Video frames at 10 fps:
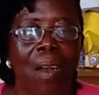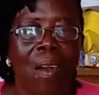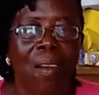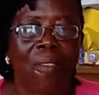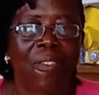
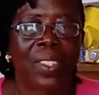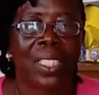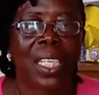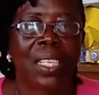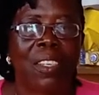off
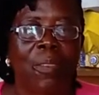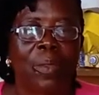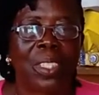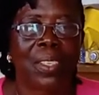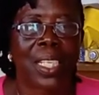Stadium
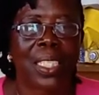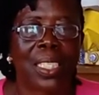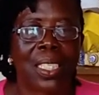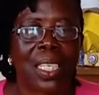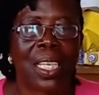Street
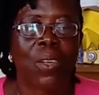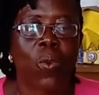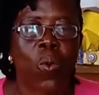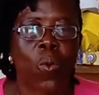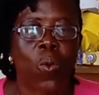in
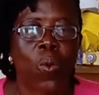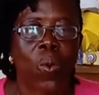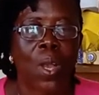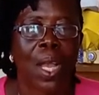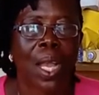Ho,
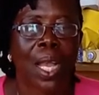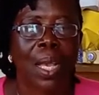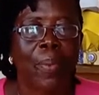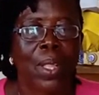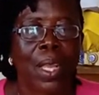
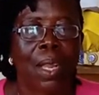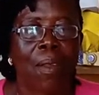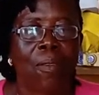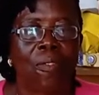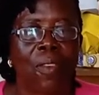capital
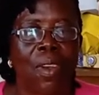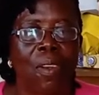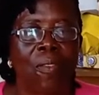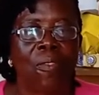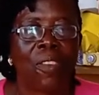of
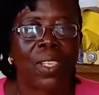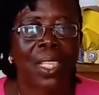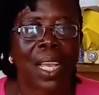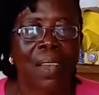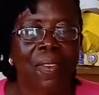
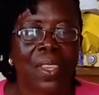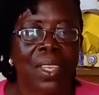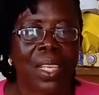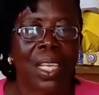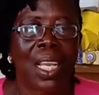Volta
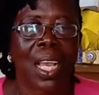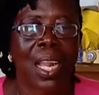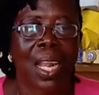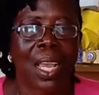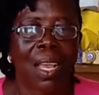region,
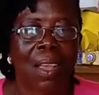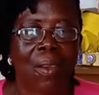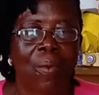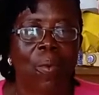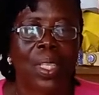Ghana,
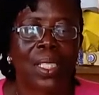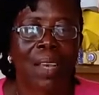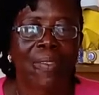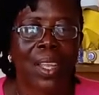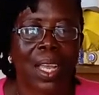West
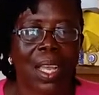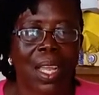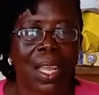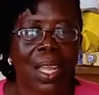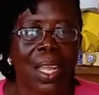Africa.
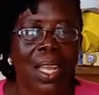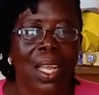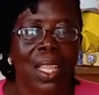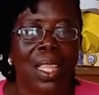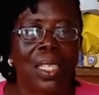
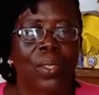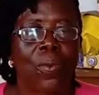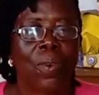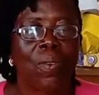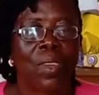The
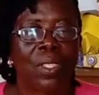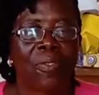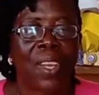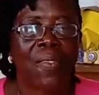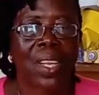school was
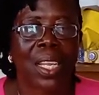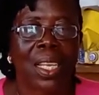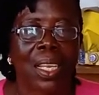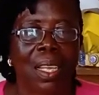founded